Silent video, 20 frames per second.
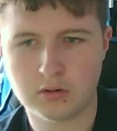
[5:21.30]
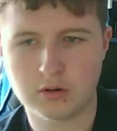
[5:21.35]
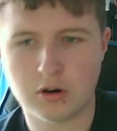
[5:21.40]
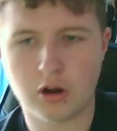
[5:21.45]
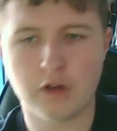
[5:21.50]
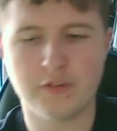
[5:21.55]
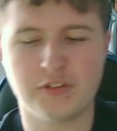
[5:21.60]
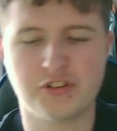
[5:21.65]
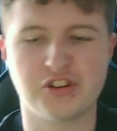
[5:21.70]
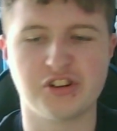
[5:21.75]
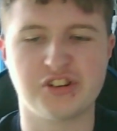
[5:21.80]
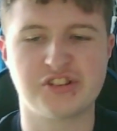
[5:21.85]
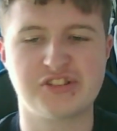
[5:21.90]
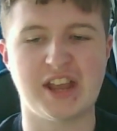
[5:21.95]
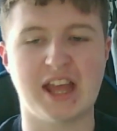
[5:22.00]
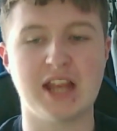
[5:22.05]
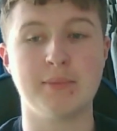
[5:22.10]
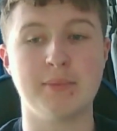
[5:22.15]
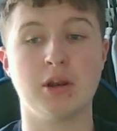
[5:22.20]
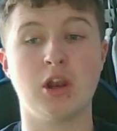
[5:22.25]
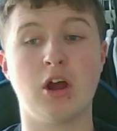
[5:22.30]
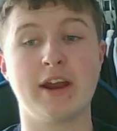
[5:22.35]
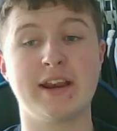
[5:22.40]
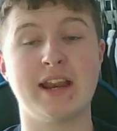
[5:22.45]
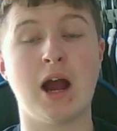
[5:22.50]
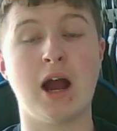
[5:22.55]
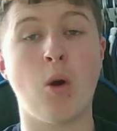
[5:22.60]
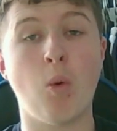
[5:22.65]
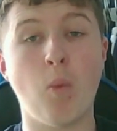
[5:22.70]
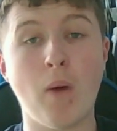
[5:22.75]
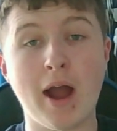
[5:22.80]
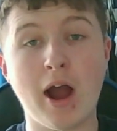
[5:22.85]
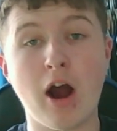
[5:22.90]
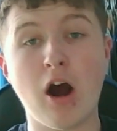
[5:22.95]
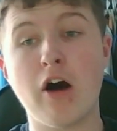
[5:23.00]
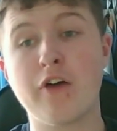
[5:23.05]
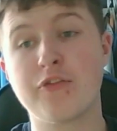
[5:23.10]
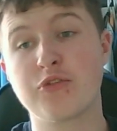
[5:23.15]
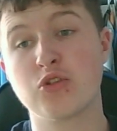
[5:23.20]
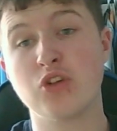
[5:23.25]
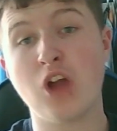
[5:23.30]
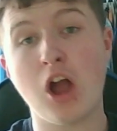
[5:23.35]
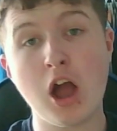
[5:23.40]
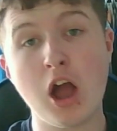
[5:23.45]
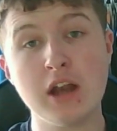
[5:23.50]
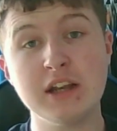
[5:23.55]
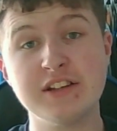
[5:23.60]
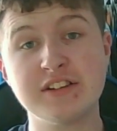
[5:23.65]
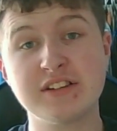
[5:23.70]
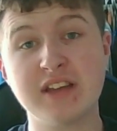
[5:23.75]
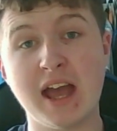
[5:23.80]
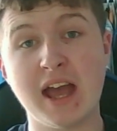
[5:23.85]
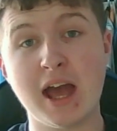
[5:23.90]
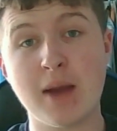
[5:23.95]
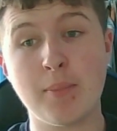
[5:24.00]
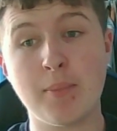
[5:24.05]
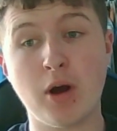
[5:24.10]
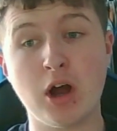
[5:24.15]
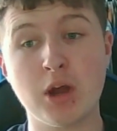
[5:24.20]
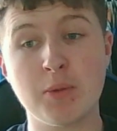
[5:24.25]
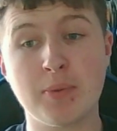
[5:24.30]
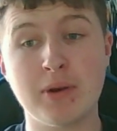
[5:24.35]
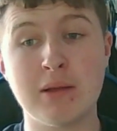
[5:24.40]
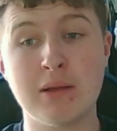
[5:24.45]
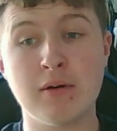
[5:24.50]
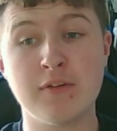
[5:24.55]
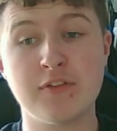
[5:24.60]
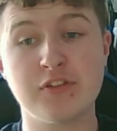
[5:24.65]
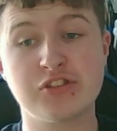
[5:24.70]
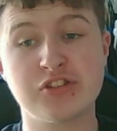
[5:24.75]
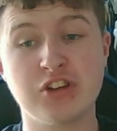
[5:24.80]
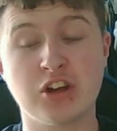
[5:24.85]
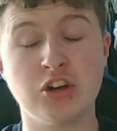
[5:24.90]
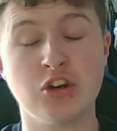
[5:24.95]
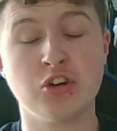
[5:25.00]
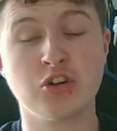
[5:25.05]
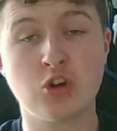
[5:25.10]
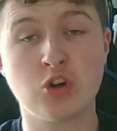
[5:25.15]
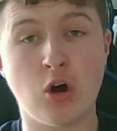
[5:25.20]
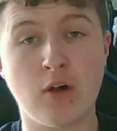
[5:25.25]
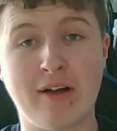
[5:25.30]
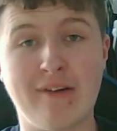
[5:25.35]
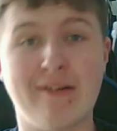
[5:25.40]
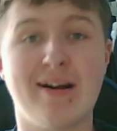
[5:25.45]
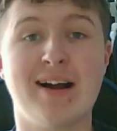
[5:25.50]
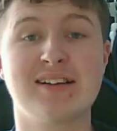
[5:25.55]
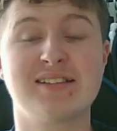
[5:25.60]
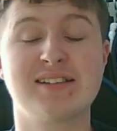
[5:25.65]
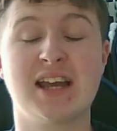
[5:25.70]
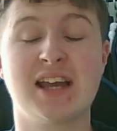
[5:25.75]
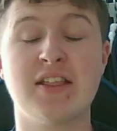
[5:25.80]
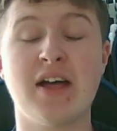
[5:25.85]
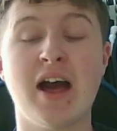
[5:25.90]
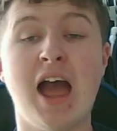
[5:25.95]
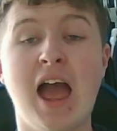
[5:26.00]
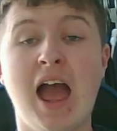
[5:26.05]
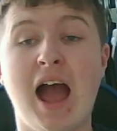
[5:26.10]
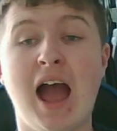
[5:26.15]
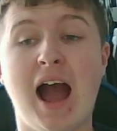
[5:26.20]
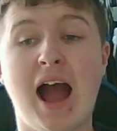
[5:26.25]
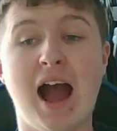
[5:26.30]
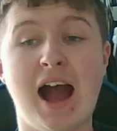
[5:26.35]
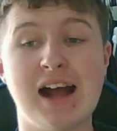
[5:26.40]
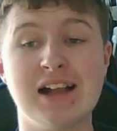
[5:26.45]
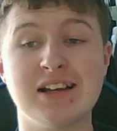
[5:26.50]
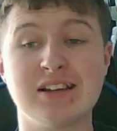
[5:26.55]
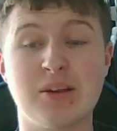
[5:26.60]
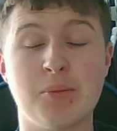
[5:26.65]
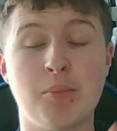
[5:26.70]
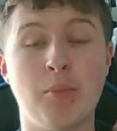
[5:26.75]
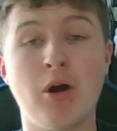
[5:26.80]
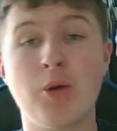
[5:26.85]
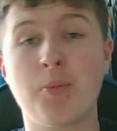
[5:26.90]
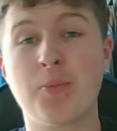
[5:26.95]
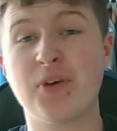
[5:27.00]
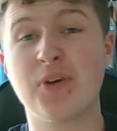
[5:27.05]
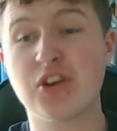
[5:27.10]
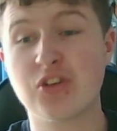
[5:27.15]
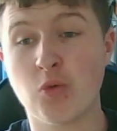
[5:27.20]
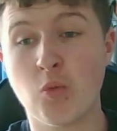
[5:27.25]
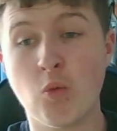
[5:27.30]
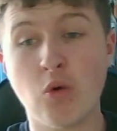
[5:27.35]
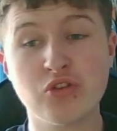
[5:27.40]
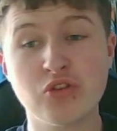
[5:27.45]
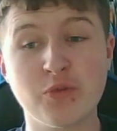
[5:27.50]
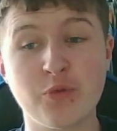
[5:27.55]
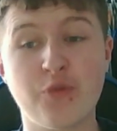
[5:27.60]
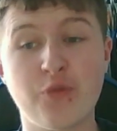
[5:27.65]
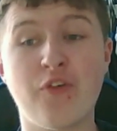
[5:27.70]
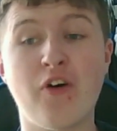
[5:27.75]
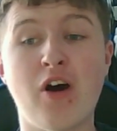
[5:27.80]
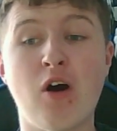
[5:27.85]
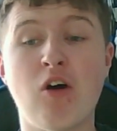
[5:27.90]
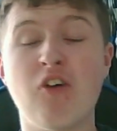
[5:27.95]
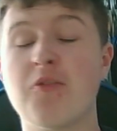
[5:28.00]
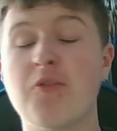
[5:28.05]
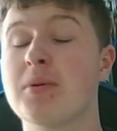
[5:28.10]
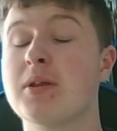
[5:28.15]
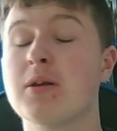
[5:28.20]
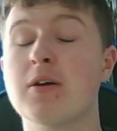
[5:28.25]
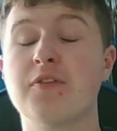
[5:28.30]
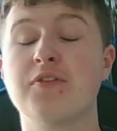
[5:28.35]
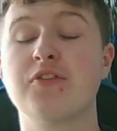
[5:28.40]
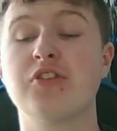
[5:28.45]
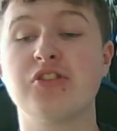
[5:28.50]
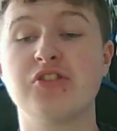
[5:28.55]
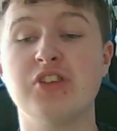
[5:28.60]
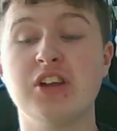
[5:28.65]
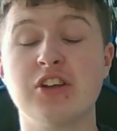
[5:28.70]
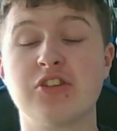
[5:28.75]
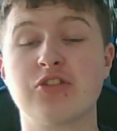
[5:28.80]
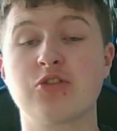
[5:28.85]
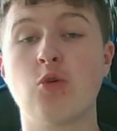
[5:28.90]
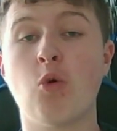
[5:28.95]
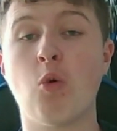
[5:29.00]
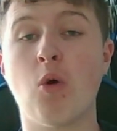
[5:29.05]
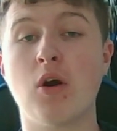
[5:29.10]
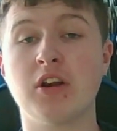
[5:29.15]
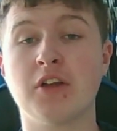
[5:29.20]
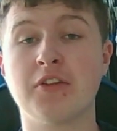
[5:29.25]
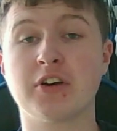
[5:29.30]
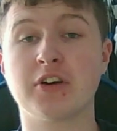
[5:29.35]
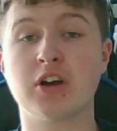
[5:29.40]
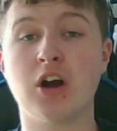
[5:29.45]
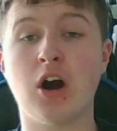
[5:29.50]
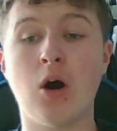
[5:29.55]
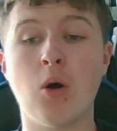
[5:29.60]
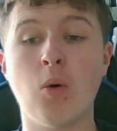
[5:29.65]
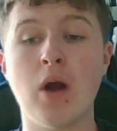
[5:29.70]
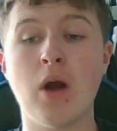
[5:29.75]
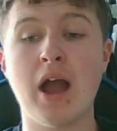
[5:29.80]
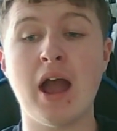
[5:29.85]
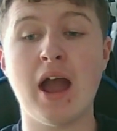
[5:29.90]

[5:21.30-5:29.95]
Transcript: over to the Stadium of Light now, where after an early scare by Plymouth, Sunderland got their act together, and my prediction wasn't far off. Plymouth just needed to score another goal.